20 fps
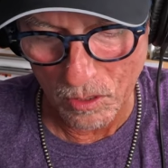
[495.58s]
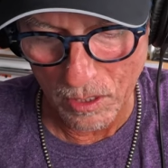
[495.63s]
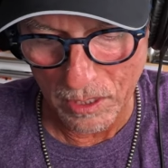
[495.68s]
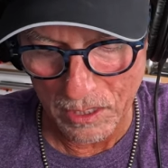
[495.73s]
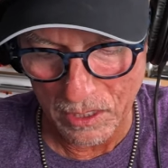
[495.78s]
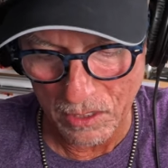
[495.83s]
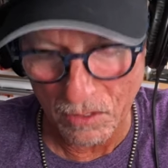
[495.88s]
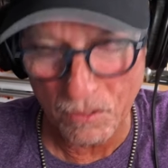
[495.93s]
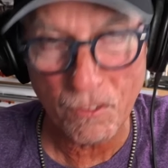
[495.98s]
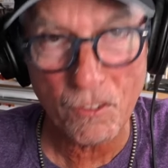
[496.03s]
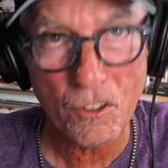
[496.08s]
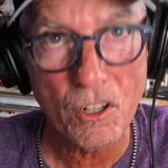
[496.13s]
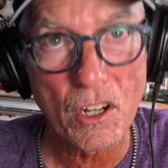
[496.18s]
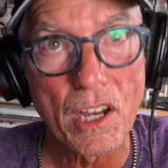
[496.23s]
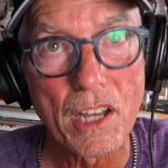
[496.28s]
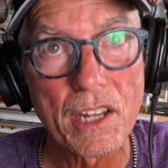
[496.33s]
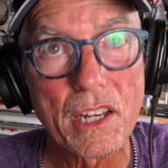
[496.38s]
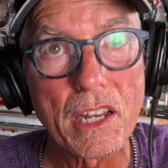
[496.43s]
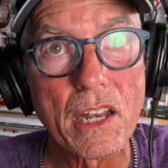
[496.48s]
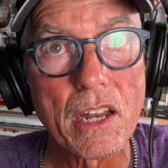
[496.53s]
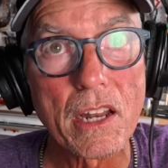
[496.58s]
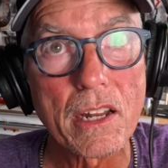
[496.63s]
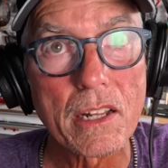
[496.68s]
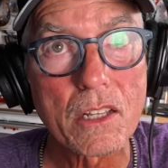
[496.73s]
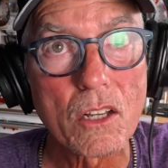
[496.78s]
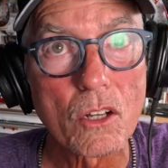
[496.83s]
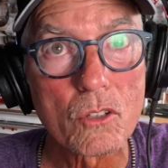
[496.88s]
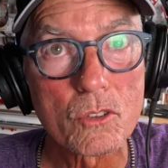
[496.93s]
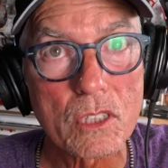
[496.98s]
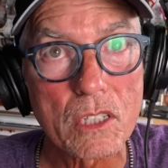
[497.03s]
In the front.
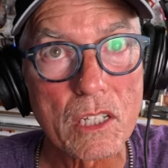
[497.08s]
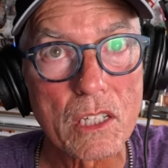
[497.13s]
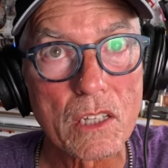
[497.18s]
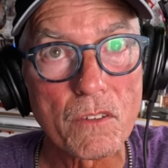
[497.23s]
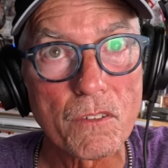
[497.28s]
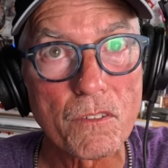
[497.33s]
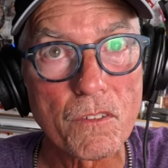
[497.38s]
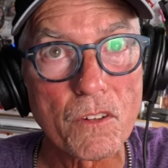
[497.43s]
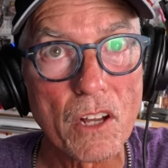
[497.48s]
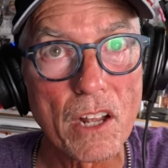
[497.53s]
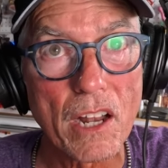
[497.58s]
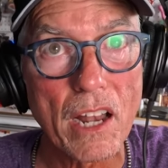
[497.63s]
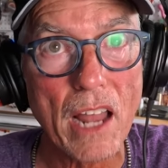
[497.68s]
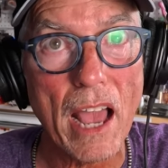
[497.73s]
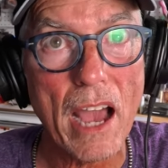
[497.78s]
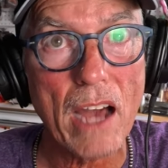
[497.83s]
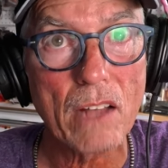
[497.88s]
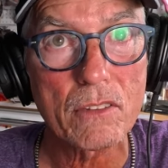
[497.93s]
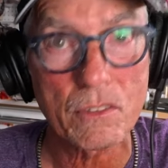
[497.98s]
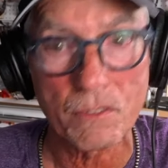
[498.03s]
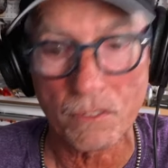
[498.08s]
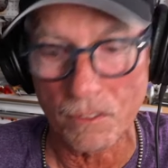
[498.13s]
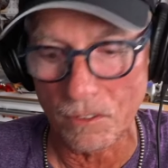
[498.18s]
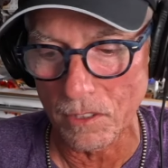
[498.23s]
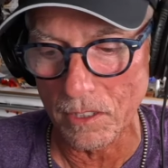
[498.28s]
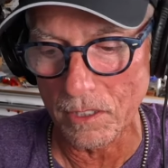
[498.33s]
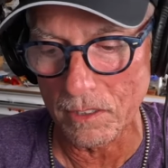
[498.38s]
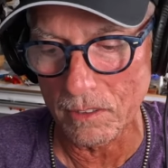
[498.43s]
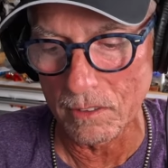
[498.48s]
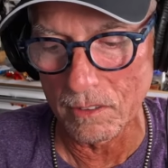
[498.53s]
Goes in the front, out the
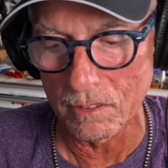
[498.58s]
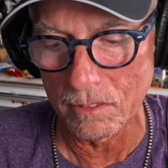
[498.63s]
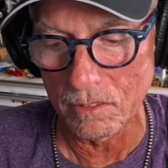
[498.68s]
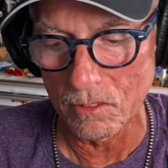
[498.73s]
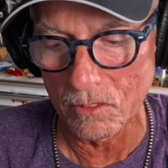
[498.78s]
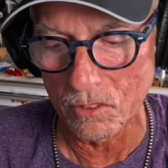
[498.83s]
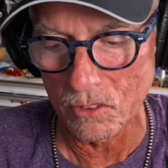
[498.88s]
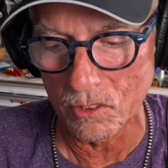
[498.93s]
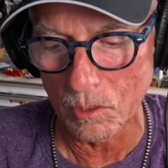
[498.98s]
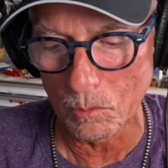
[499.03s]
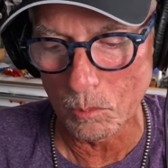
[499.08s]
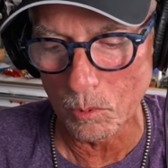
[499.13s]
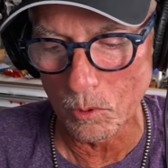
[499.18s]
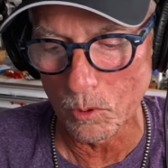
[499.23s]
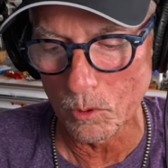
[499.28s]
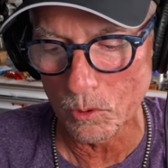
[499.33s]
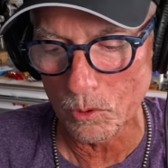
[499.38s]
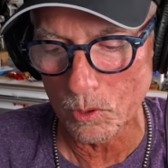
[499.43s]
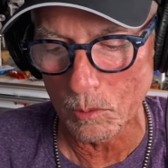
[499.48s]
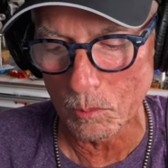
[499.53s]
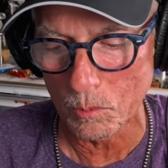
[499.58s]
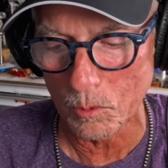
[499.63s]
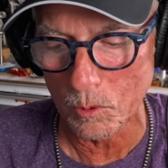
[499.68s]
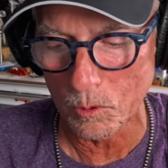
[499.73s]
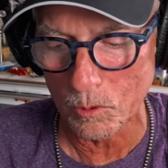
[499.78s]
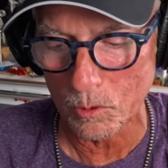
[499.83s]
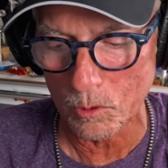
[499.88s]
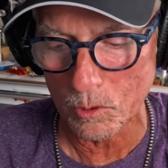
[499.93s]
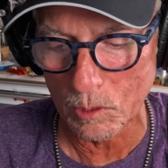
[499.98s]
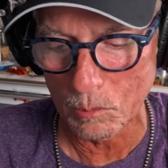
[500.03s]
front. Simple,
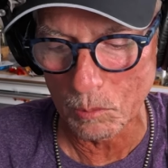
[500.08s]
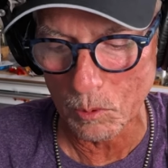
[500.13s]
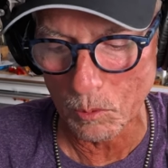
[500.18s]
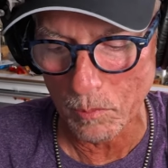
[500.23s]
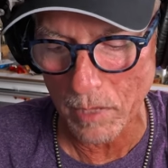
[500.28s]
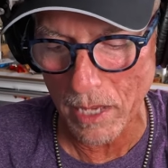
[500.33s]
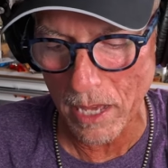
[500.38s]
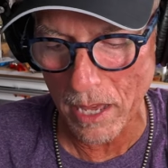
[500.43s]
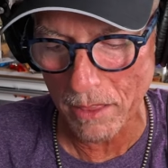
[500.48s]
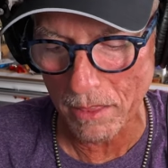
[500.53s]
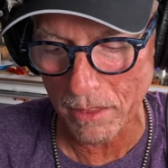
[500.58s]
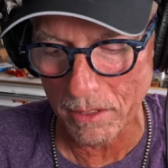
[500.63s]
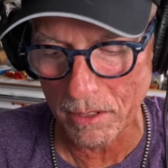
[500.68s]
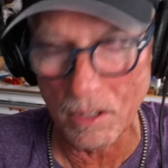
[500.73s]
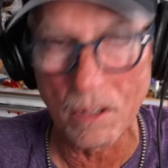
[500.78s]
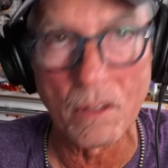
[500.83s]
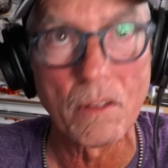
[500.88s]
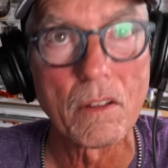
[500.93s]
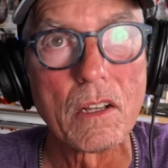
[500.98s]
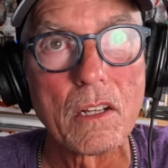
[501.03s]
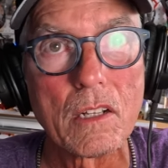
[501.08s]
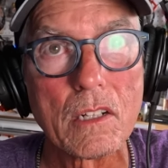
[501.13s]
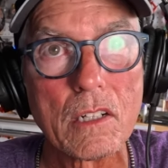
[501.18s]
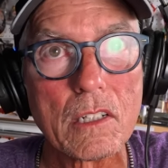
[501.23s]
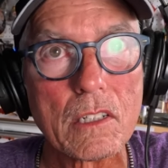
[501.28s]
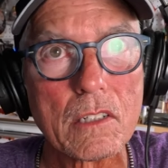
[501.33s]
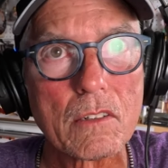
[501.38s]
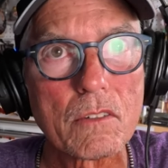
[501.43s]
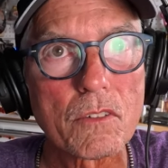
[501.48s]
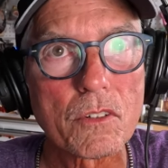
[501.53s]
simple, simple math there
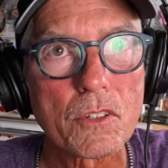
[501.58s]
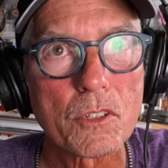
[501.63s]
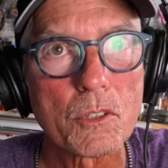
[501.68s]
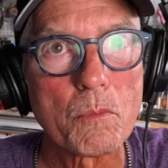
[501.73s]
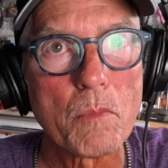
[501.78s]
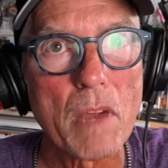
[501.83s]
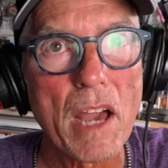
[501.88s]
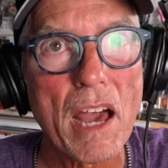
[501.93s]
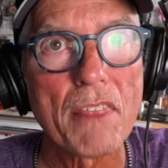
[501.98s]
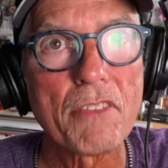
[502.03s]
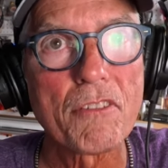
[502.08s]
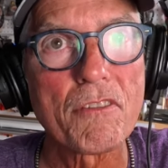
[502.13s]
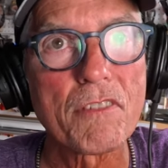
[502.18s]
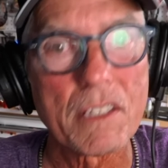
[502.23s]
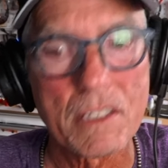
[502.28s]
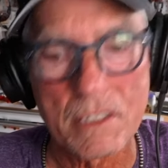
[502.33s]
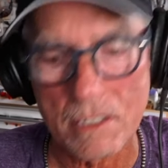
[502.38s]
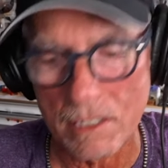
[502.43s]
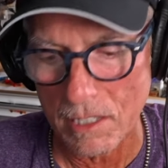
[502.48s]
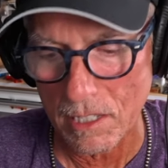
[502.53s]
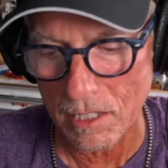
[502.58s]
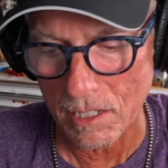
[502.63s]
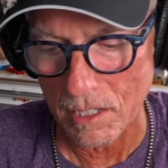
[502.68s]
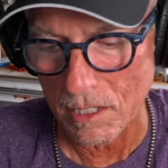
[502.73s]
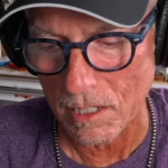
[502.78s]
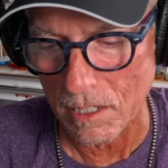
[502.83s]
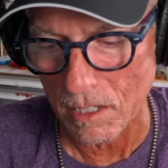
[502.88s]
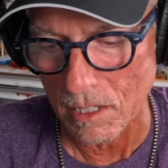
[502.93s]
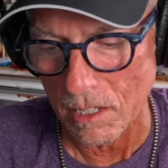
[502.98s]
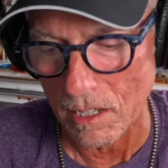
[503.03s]
for you math fiends.
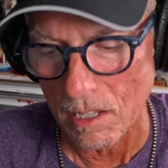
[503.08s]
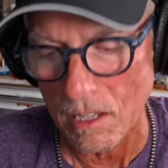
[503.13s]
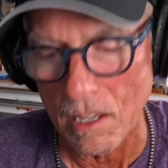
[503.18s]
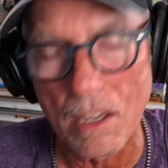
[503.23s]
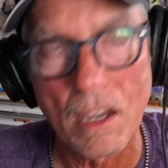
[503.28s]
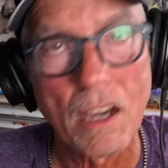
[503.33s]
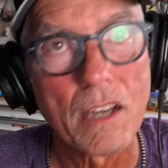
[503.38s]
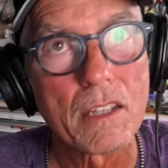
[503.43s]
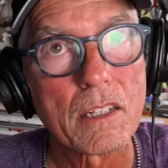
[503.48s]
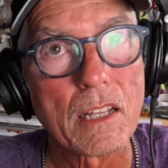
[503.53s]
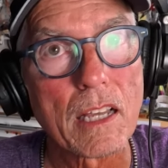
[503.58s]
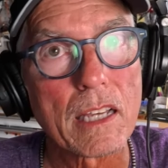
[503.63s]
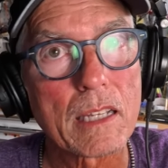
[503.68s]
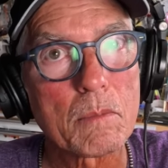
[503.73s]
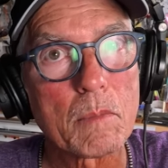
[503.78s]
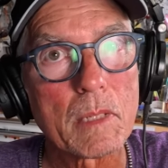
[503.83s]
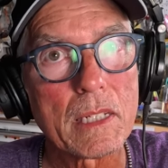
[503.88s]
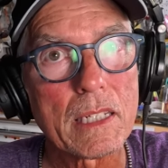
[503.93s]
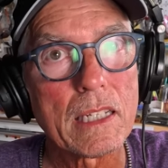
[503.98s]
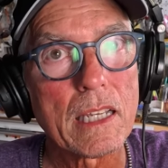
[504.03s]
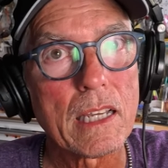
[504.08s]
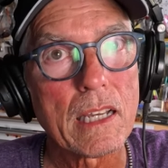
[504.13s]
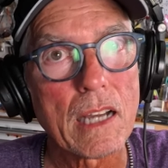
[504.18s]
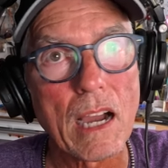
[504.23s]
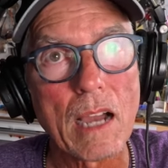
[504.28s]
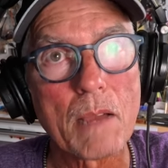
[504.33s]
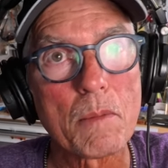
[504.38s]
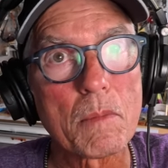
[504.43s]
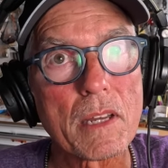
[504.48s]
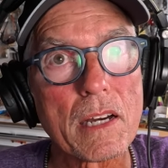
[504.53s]
Unlike me,
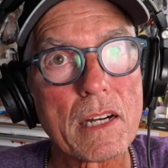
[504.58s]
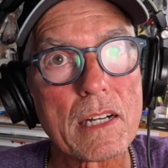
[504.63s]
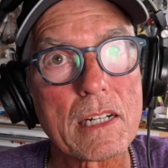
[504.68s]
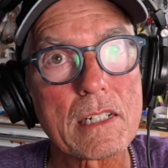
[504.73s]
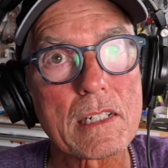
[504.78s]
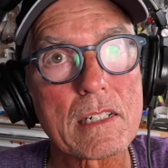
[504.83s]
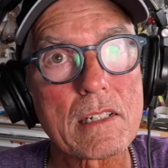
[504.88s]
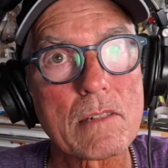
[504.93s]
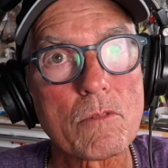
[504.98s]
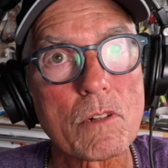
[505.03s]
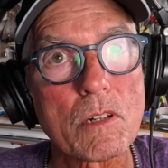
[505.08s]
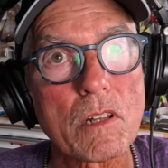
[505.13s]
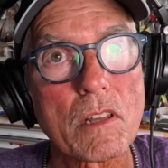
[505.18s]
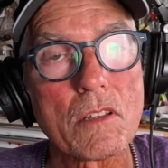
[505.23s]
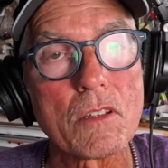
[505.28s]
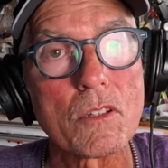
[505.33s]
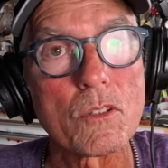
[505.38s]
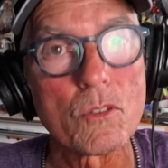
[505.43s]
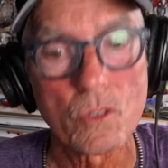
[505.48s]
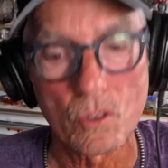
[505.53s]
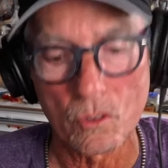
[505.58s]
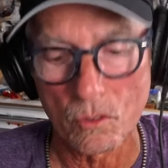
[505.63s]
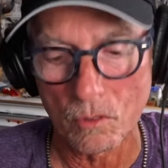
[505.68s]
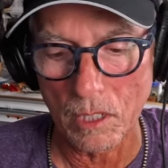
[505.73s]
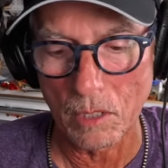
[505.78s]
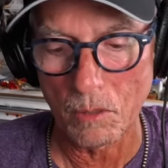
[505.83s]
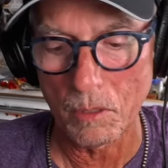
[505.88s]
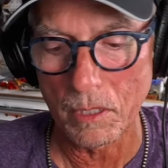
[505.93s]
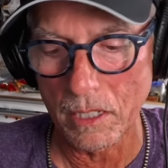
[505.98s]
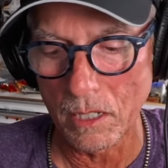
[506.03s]
I'm not one of those.
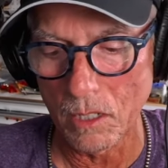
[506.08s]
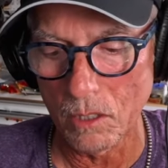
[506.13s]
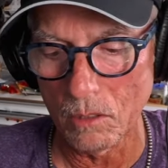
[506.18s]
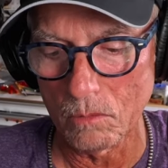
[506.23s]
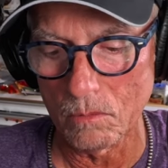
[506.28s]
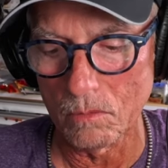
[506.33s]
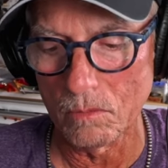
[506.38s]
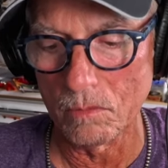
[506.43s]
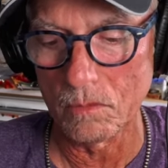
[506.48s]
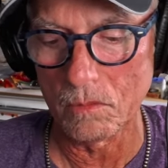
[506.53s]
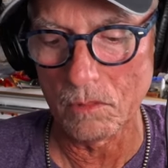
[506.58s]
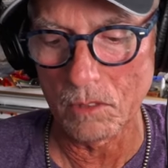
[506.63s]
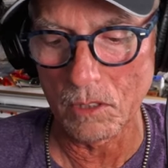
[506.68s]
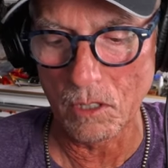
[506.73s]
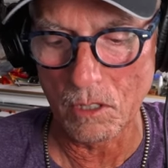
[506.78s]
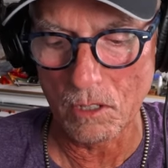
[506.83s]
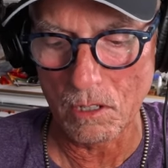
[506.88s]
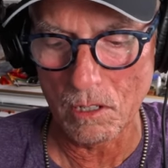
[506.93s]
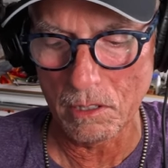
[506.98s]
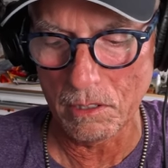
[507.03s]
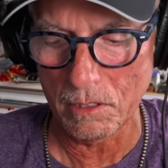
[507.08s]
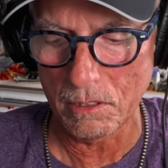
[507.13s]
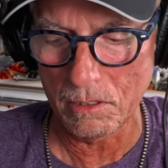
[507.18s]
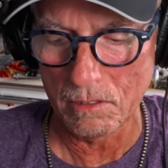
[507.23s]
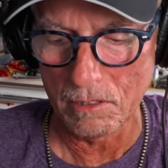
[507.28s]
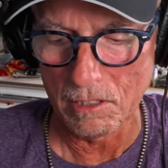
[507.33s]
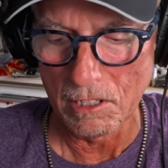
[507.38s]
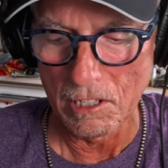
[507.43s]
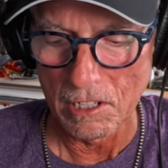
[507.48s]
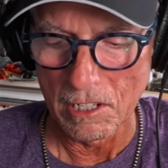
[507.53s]
There we go. On.
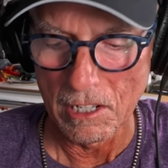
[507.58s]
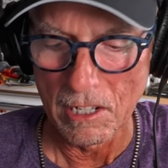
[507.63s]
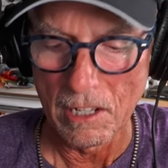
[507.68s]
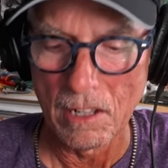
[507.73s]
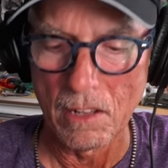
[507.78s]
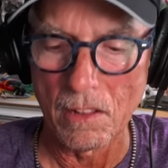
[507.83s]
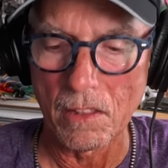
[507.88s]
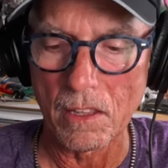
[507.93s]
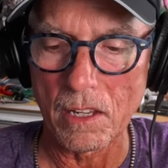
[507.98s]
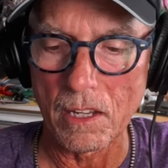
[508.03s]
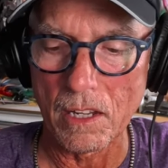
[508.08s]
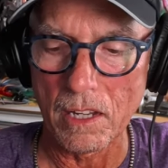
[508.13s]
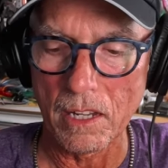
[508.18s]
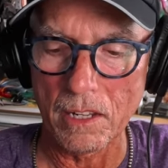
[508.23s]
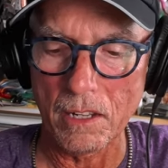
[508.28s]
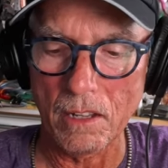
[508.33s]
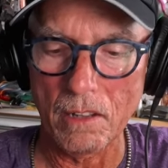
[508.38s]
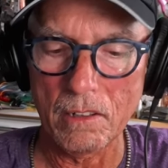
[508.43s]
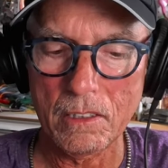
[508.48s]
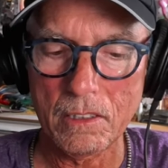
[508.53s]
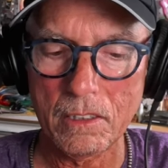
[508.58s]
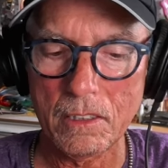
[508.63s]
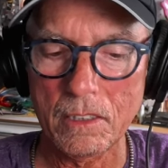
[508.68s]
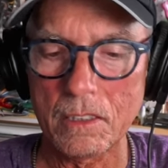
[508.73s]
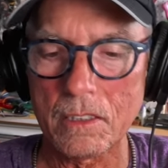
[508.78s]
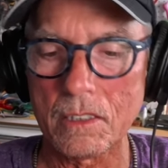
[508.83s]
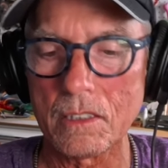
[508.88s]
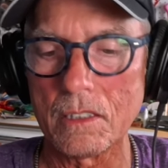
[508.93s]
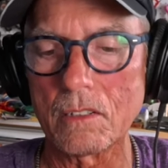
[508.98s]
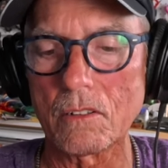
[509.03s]

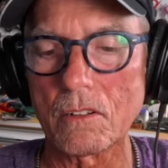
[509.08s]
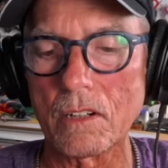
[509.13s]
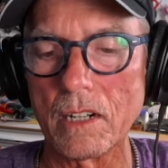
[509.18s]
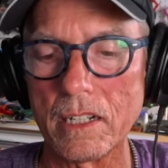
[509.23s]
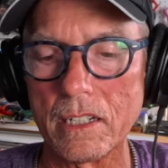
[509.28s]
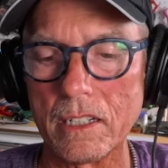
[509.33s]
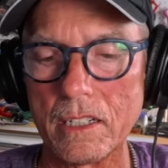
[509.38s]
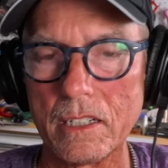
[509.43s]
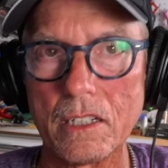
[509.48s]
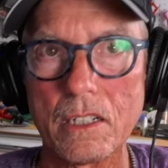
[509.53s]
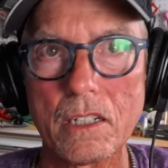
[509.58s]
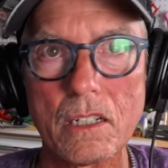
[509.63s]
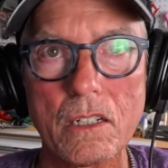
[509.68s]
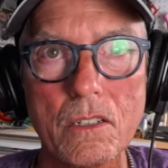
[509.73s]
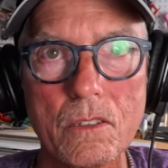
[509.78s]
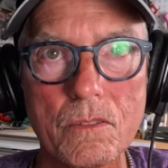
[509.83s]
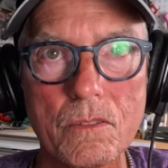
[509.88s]
Right here.